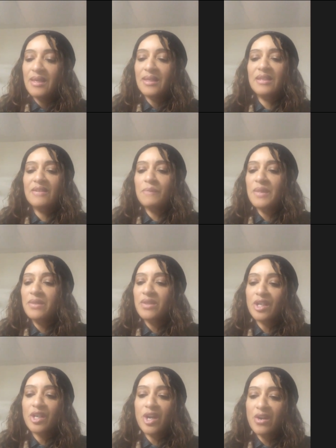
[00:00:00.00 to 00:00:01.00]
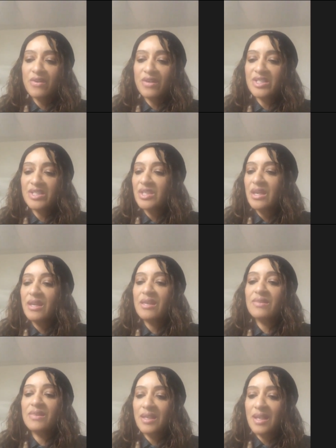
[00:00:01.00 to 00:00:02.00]
Give me the courage
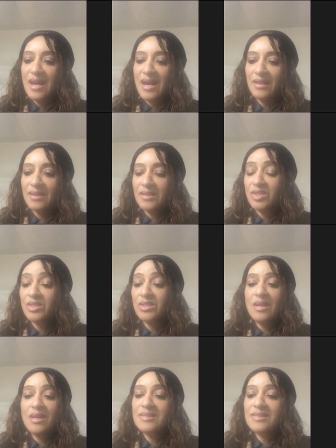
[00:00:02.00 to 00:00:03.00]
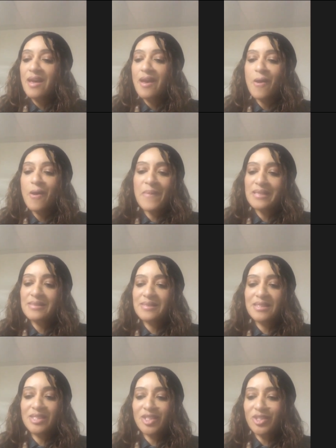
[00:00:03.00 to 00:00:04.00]
and the knowledge to help my
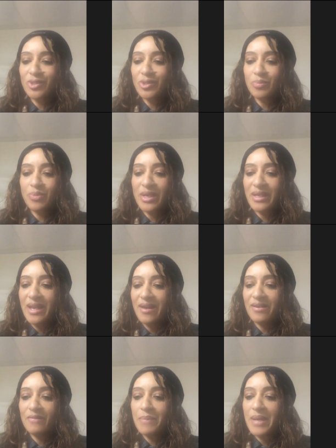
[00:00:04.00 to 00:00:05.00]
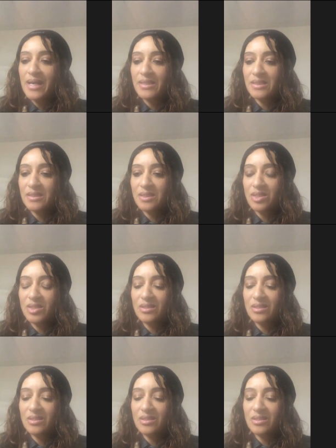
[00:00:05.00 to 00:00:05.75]
sisters break out of bondage,